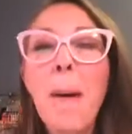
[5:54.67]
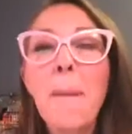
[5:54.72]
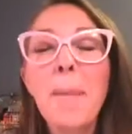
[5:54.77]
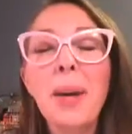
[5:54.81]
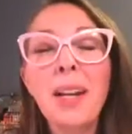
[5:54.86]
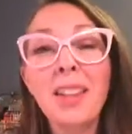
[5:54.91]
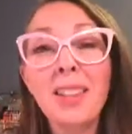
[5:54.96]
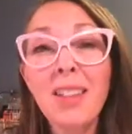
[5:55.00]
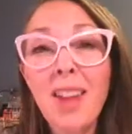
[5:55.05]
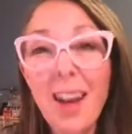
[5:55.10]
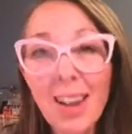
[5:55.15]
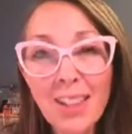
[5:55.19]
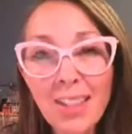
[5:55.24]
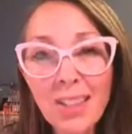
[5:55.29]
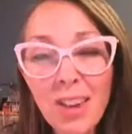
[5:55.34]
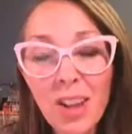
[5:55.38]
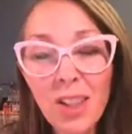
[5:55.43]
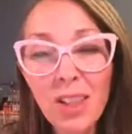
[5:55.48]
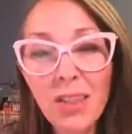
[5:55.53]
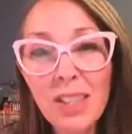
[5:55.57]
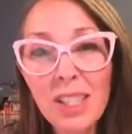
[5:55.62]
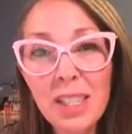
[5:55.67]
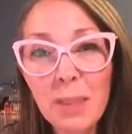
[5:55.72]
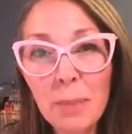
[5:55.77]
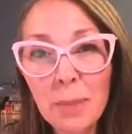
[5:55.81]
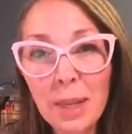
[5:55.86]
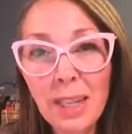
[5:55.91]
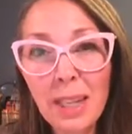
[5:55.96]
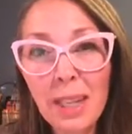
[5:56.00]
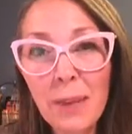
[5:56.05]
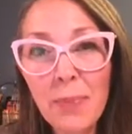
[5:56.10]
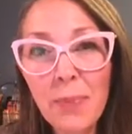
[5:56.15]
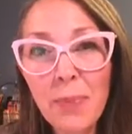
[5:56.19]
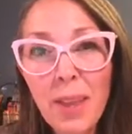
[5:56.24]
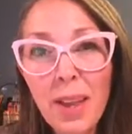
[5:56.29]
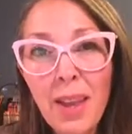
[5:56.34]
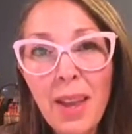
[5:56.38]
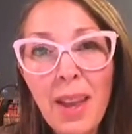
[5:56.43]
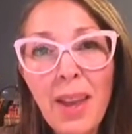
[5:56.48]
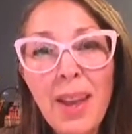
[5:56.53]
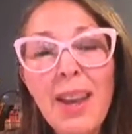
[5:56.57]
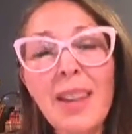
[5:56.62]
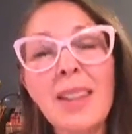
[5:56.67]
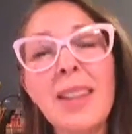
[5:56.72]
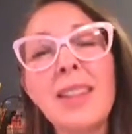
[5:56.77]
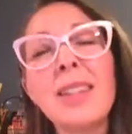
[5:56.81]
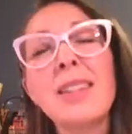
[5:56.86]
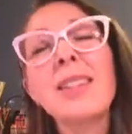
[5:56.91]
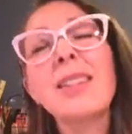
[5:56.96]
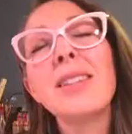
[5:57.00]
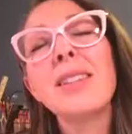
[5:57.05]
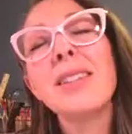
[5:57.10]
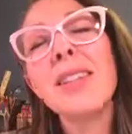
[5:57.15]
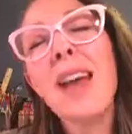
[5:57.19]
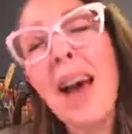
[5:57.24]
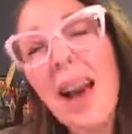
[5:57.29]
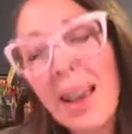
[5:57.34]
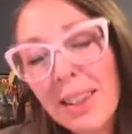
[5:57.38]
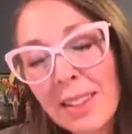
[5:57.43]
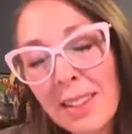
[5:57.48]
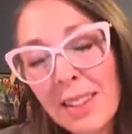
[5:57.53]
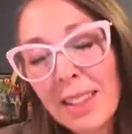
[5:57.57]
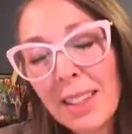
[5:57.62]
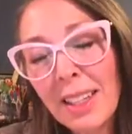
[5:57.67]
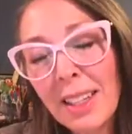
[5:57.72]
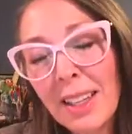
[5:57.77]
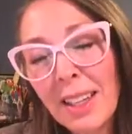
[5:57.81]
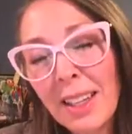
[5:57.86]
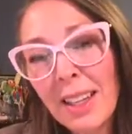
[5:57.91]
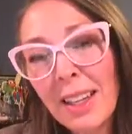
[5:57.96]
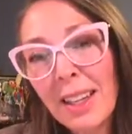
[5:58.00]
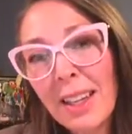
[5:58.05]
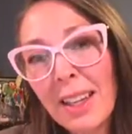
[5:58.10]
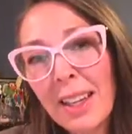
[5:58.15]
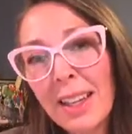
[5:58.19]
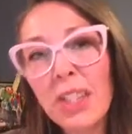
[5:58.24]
But he lost all of his money, and then sadly,